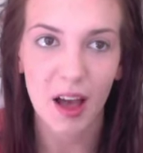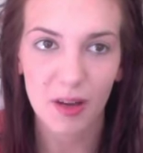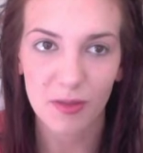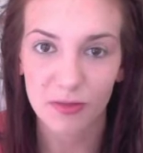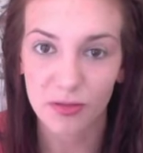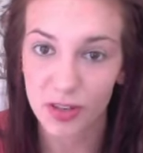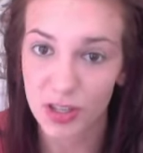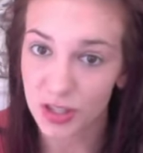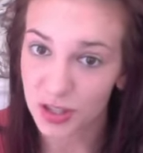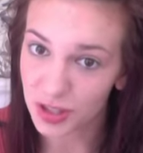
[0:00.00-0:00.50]

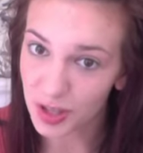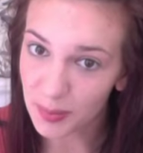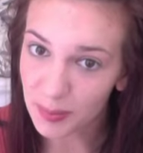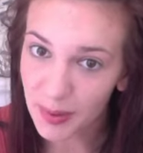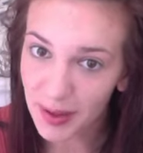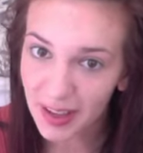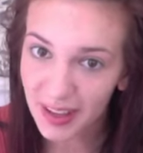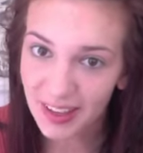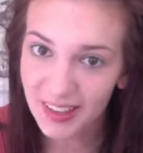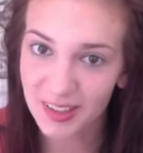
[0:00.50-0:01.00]
Free
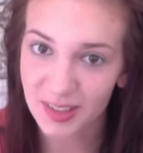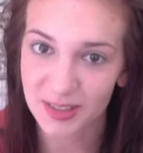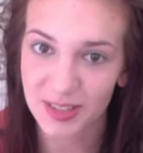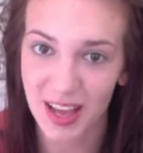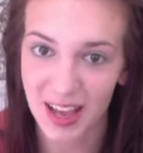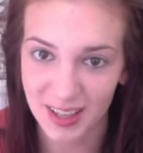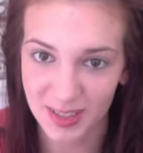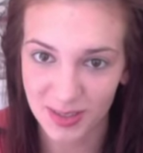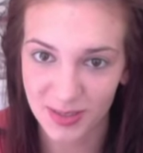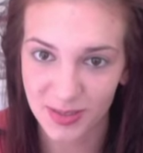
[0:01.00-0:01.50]
shipping, no
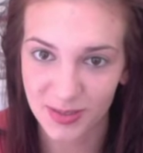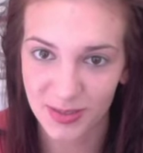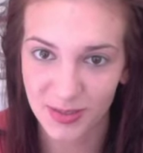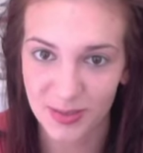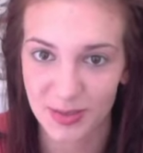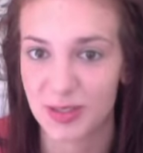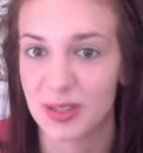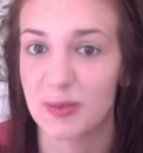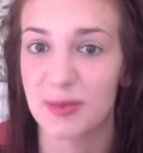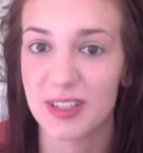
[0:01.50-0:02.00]
tax,
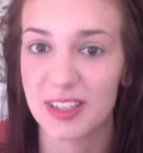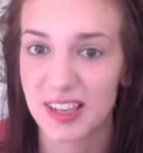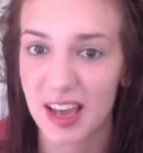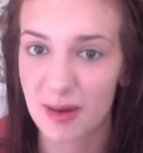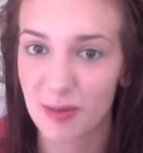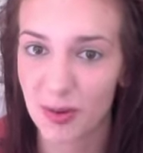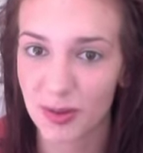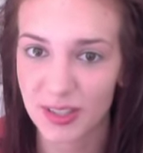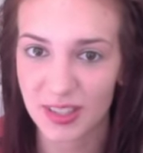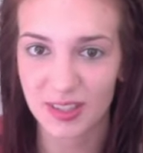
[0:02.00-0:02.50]
it's limited time
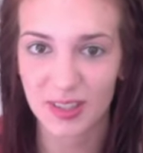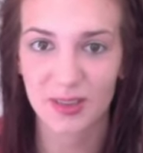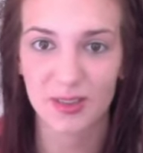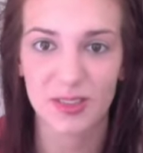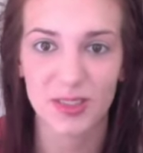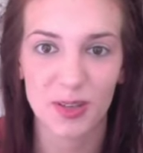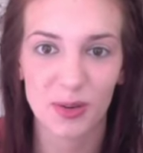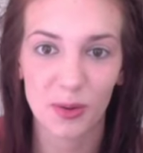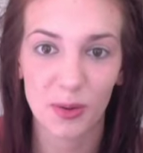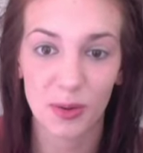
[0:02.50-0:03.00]
only though,
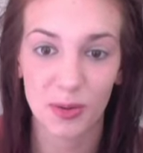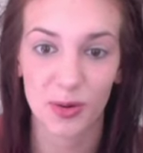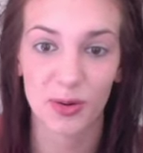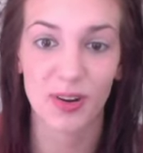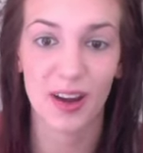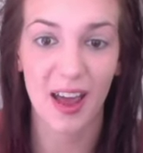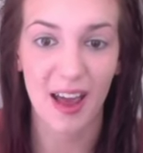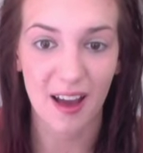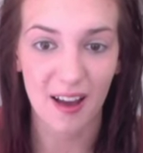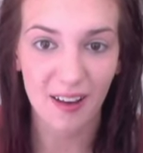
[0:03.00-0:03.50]
so order
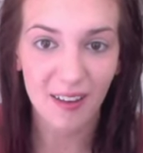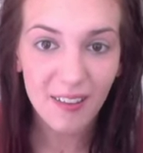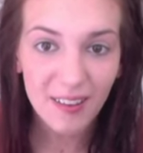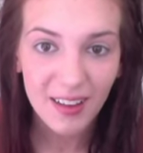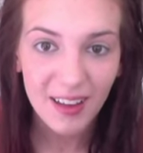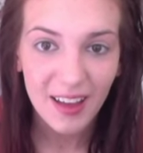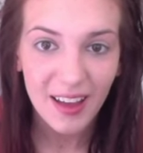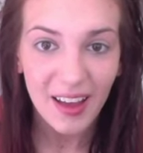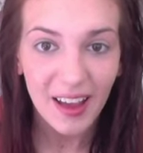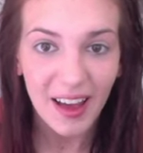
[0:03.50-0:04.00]
now.
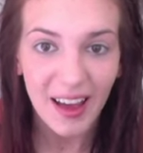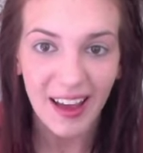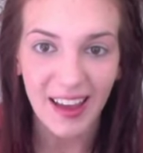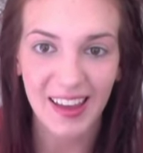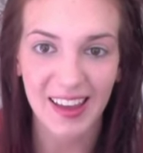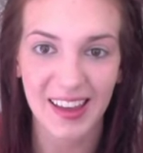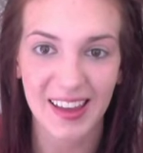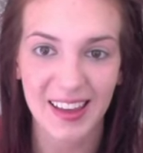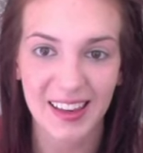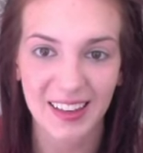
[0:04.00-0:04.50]

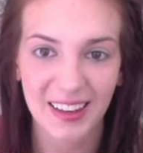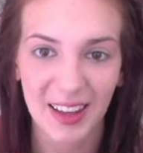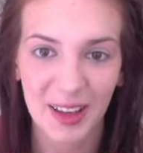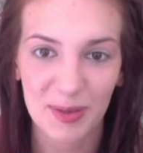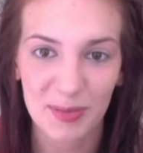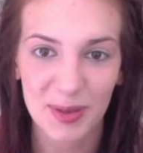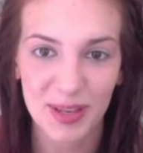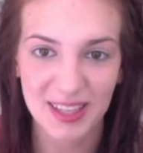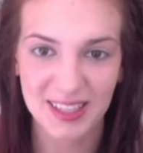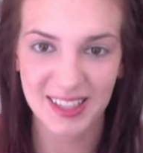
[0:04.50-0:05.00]
And I hope
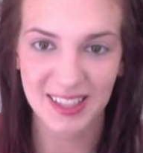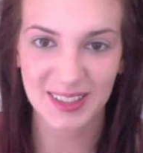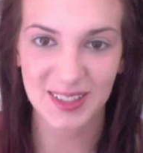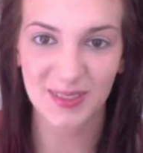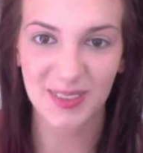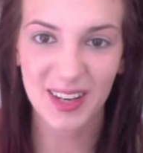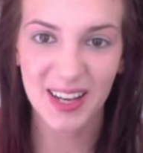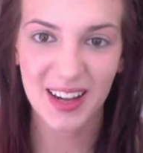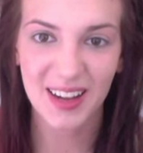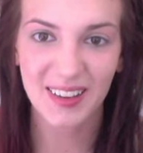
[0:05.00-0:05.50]
you guys liked the
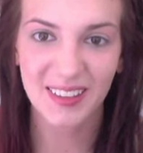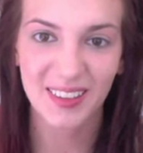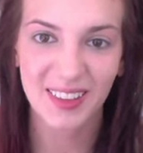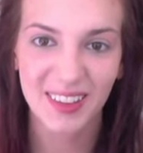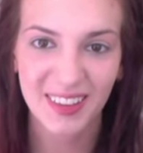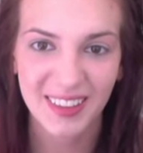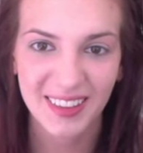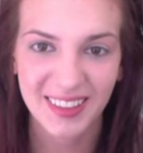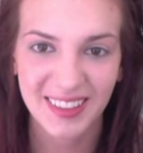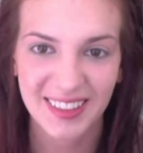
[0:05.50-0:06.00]
video.
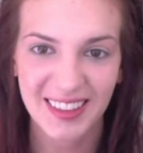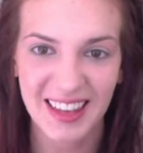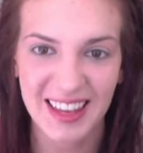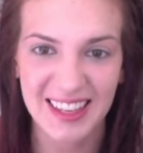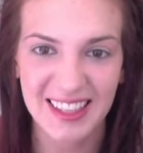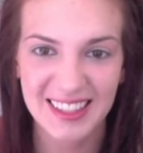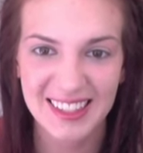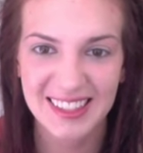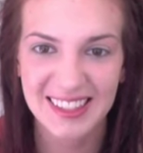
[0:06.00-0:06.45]
Thanks!